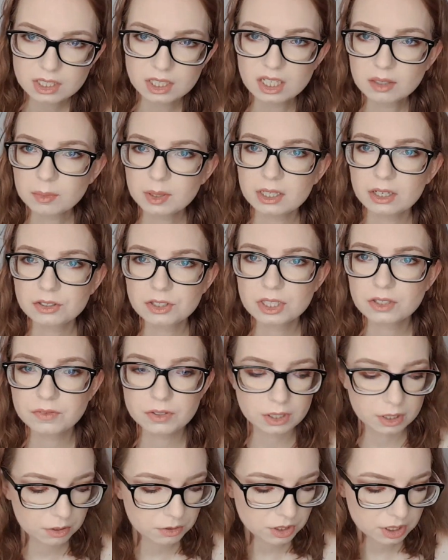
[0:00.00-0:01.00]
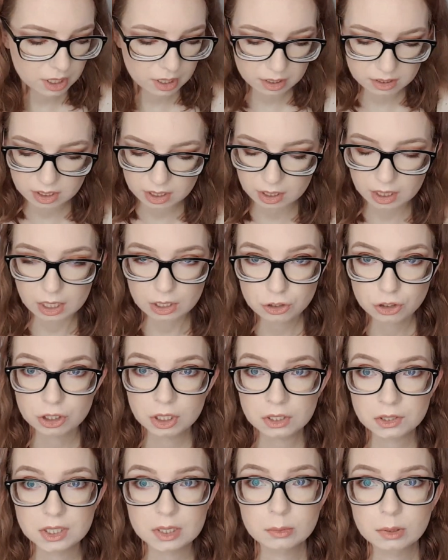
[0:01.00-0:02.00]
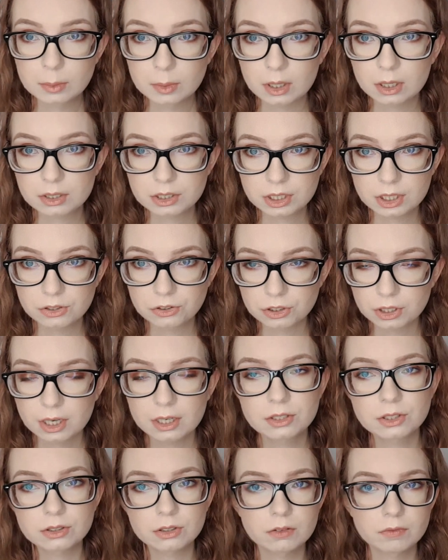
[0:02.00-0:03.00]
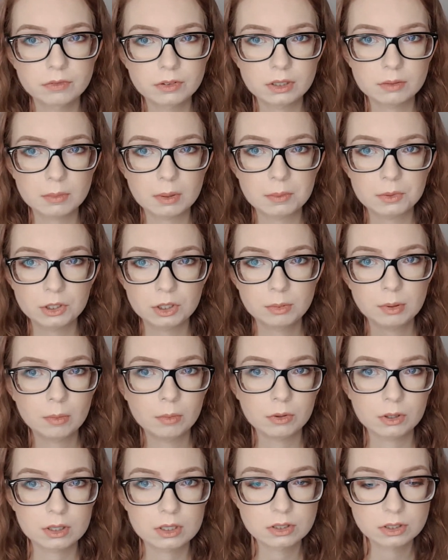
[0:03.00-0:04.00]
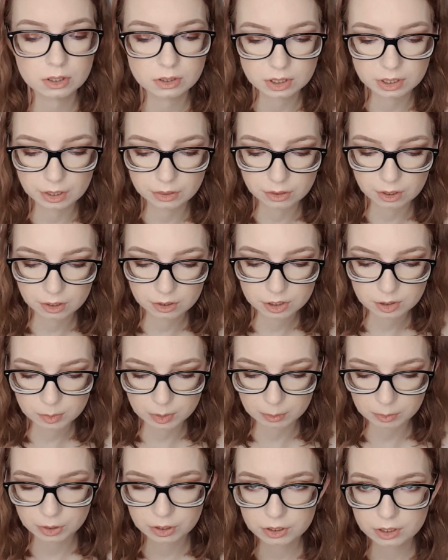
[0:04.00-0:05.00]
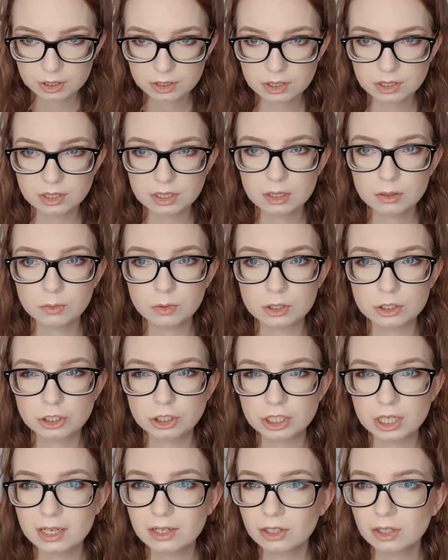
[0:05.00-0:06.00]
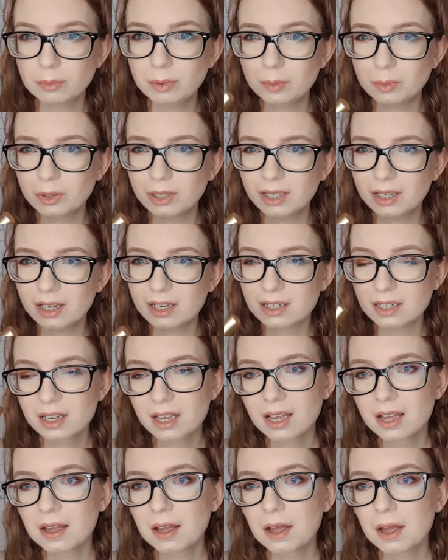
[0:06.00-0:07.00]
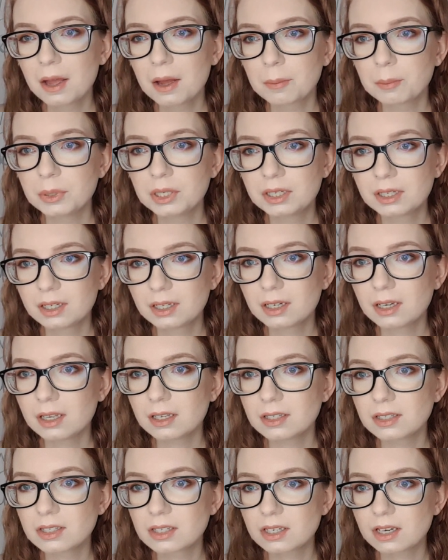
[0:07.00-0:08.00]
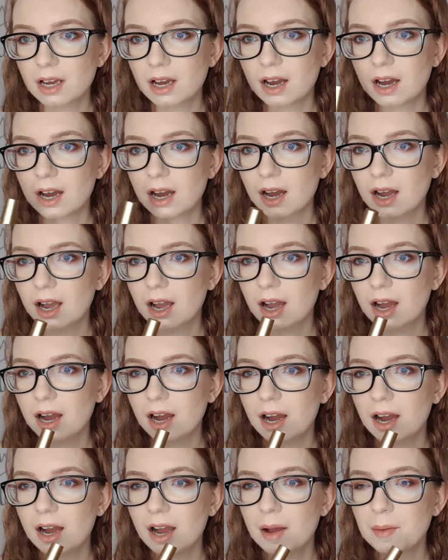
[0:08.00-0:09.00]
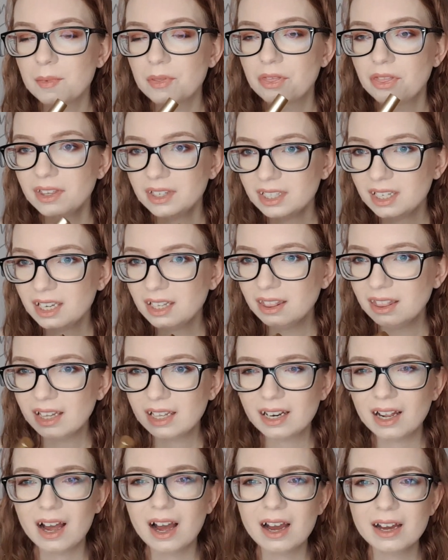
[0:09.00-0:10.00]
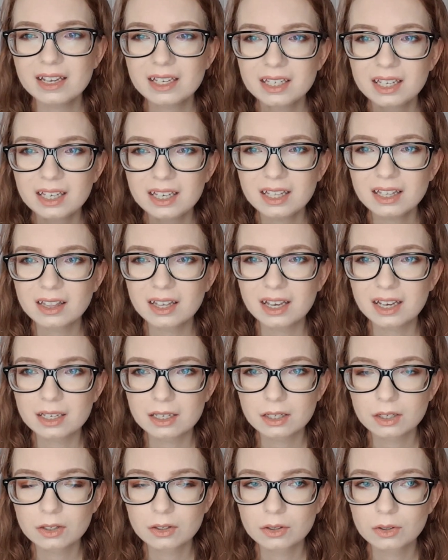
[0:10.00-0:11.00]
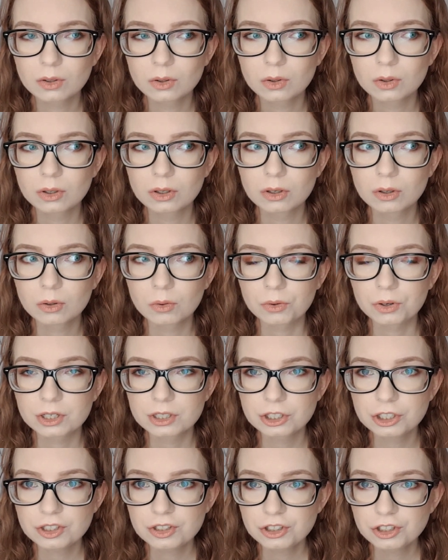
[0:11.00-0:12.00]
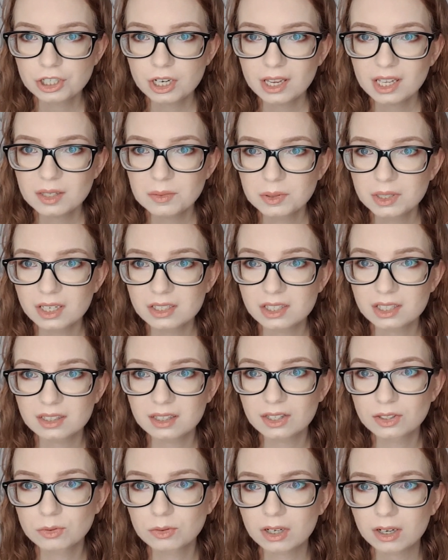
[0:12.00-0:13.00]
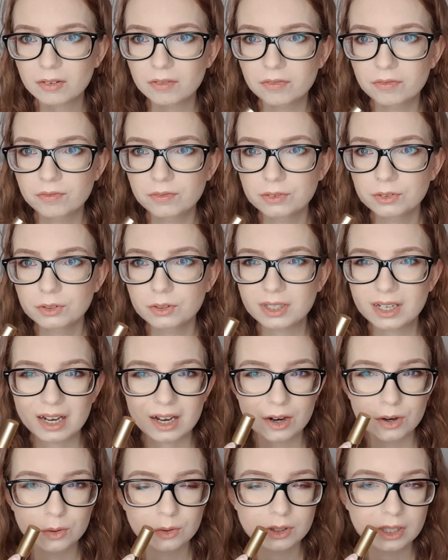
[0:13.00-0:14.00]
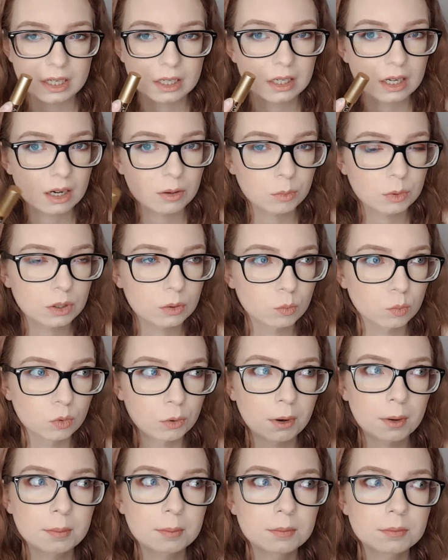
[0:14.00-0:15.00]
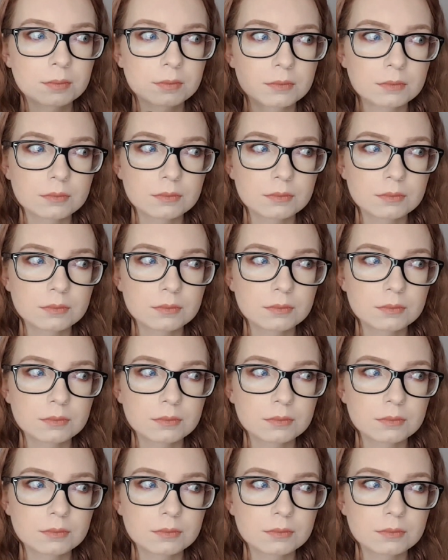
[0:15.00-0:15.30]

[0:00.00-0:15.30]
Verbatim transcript: seen anybody else's videos yet because I like just got my box yesterday. So hopefully maybe other people are going to start to get theirs. But I'm curious to see what shade other people got, because I'm thinking that I get like orangey shades because that's what I filled out. Like, I wanted warm